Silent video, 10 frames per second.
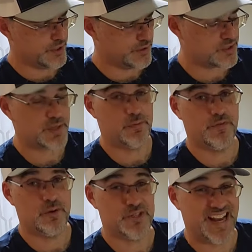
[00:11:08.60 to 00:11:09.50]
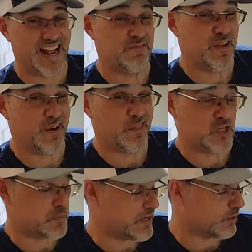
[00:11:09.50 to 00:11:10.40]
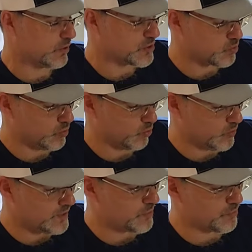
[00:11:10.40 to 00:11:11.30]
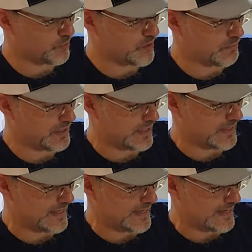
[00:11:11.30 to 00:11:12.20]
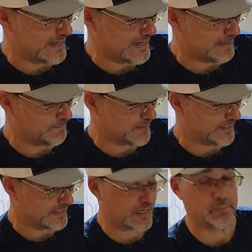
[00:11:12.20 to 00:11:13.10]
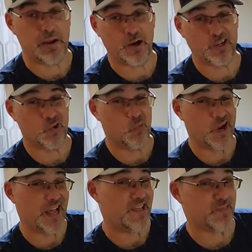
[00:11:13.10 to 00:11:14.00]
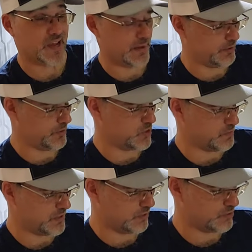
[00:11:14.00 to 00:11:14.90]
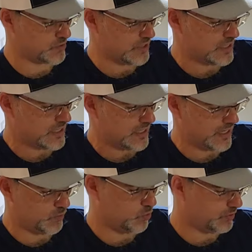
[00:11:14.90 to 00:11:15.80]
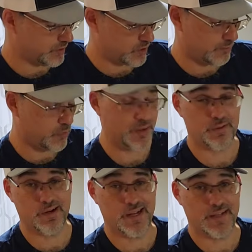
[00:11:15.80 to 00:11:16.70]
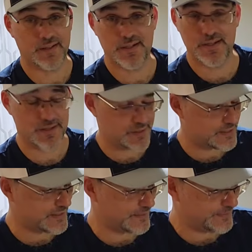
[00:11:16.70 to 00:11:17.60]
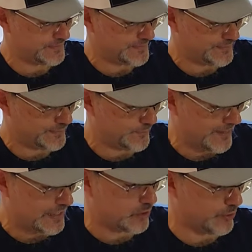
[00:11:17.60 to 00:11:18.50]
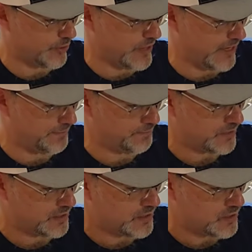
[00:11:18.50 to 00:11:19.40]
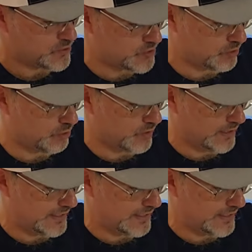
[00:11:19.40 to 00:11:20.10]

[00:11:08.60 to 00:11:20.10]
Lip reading: here's some reviews that I found on the speakers. We'll read through them, and then I'd like to compare it to what I thought about the speakers, and we'll determine whether or not this is accurate or not. So